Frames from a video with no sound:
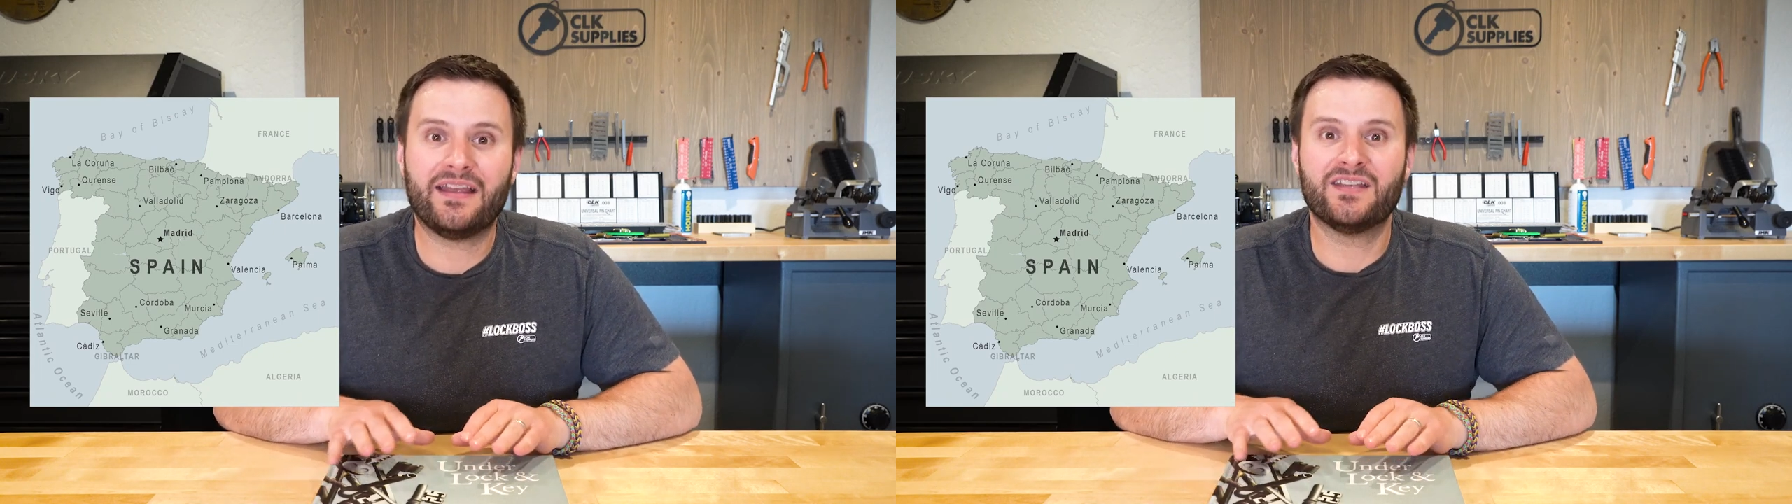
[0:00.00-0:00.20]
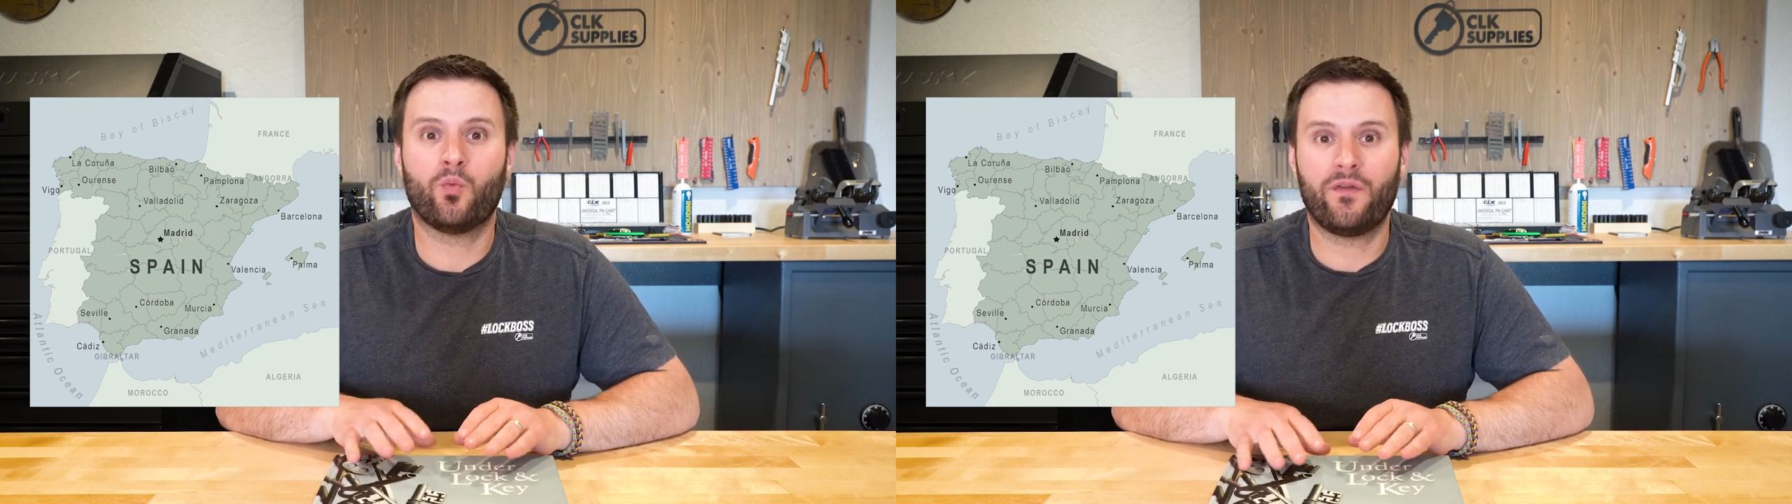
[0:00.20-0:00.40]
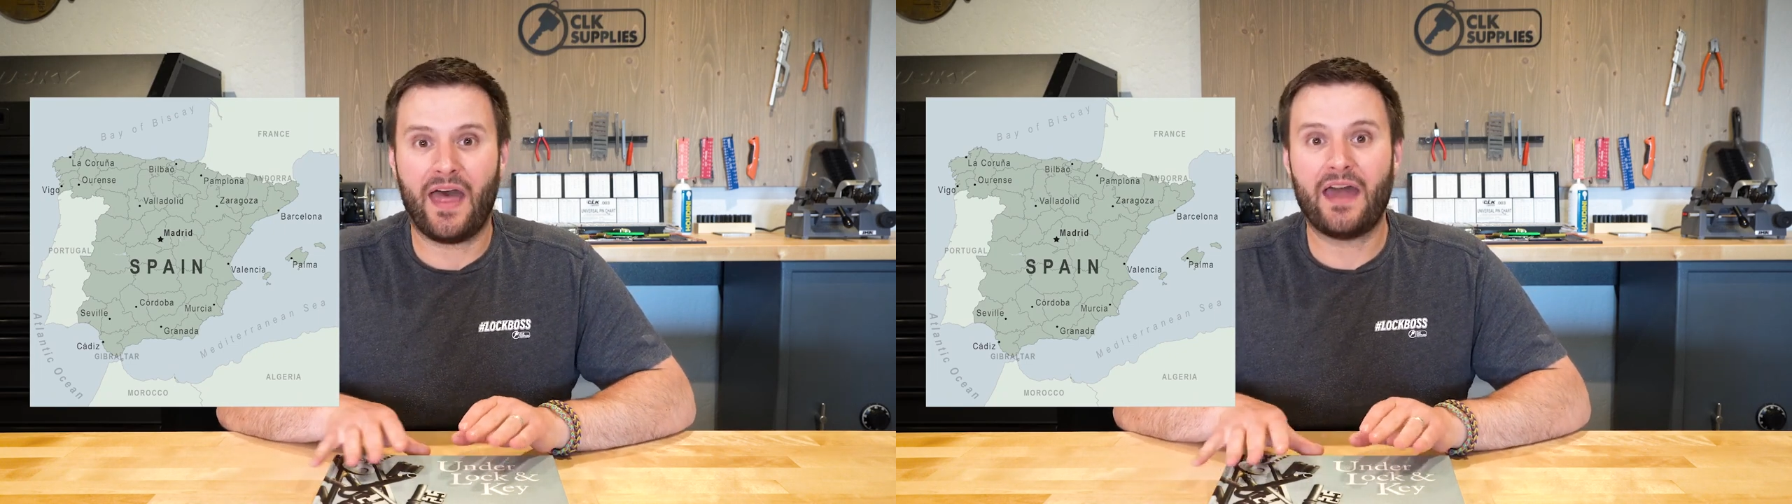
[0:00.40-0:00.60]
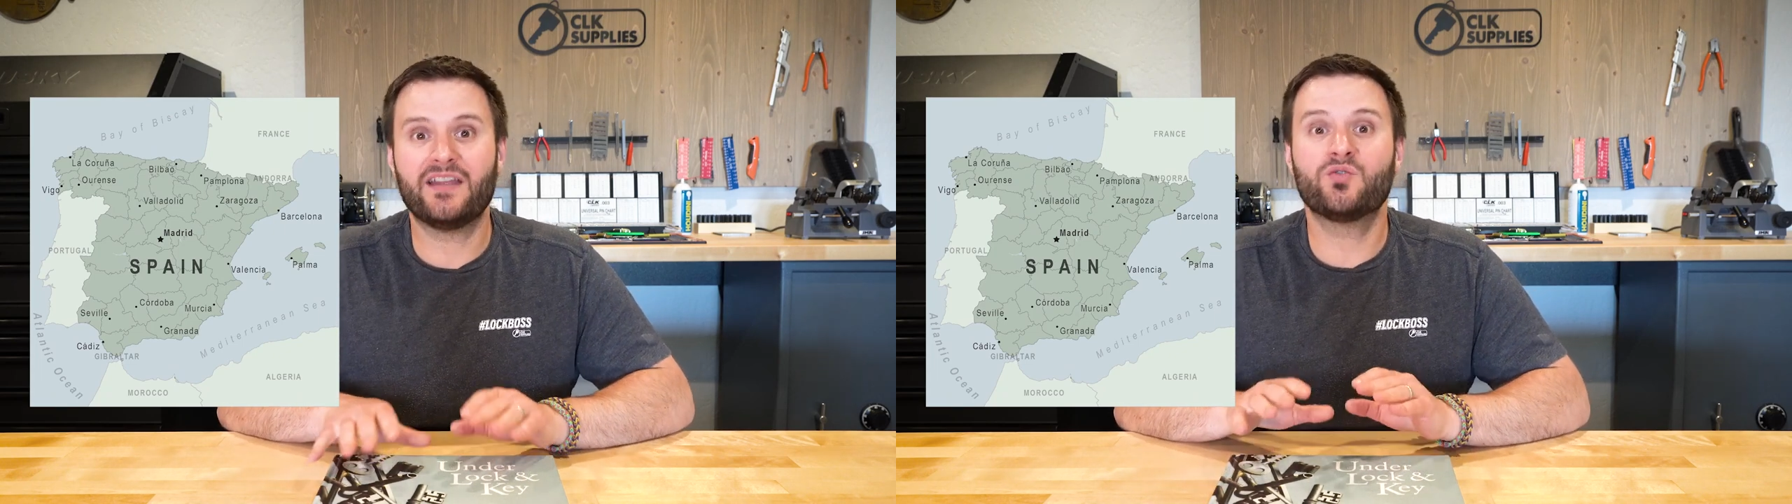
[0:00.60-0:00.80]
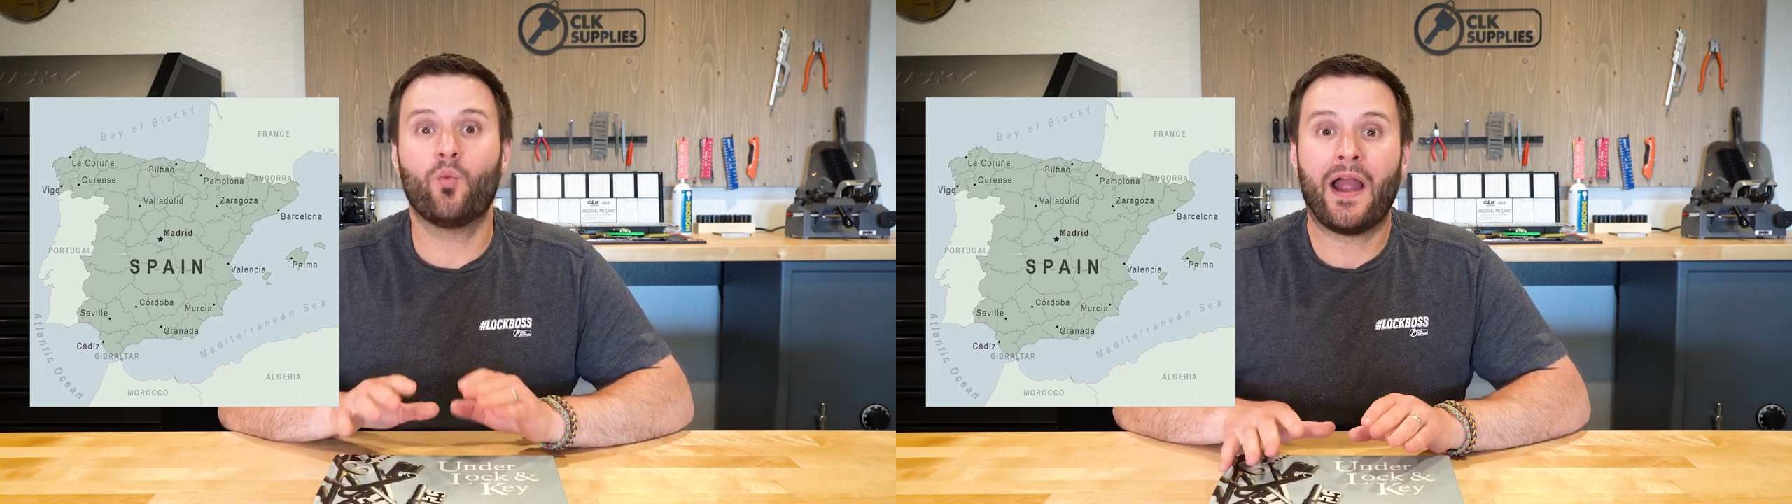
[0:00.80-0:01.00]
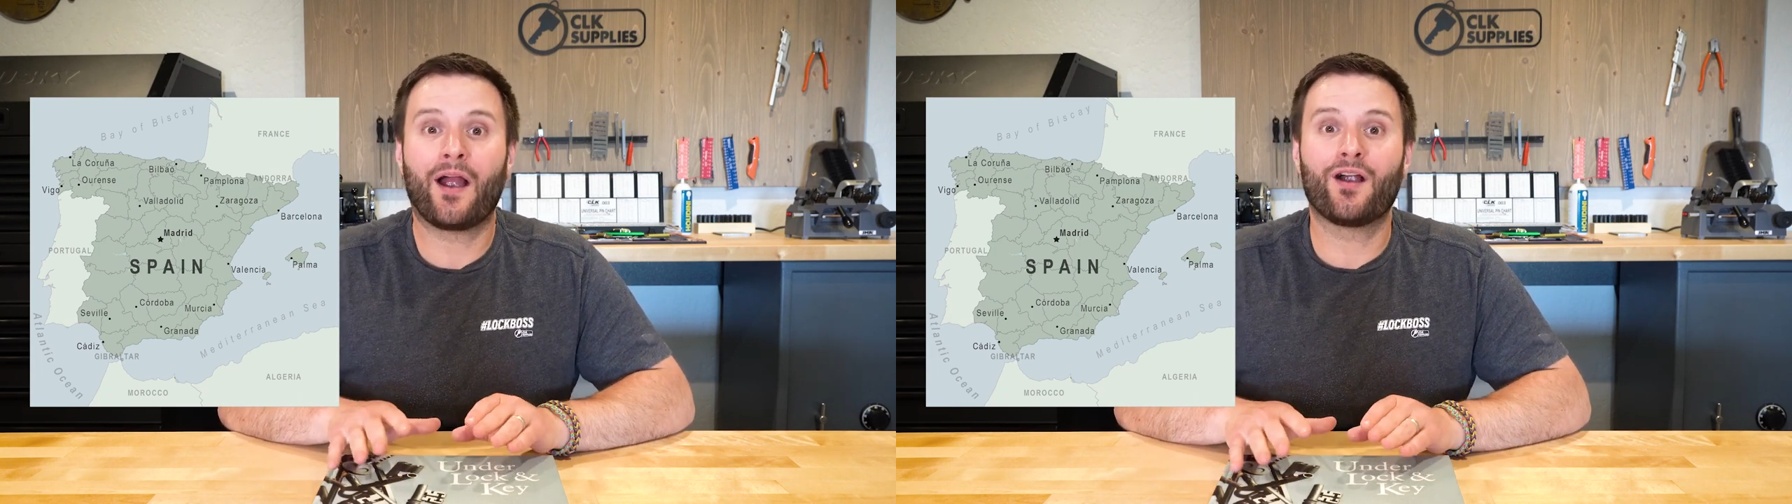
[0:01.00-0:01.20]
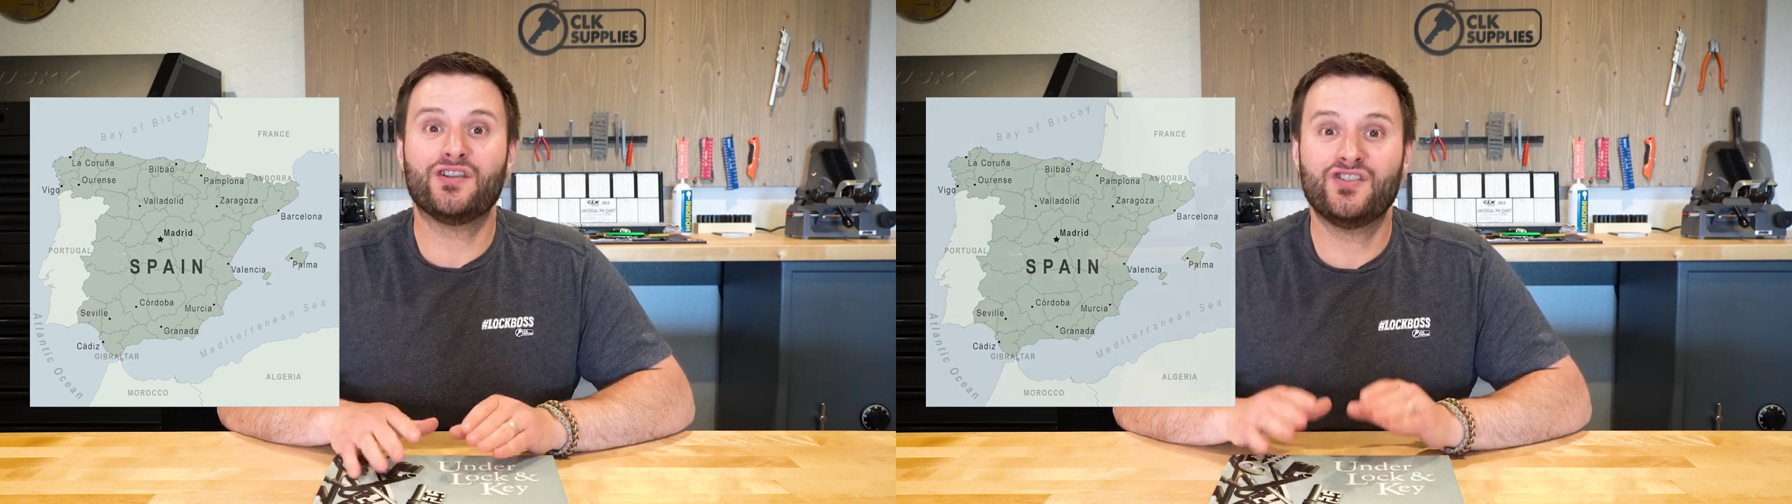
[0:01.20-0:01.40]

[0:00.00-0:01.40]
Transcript: is that is where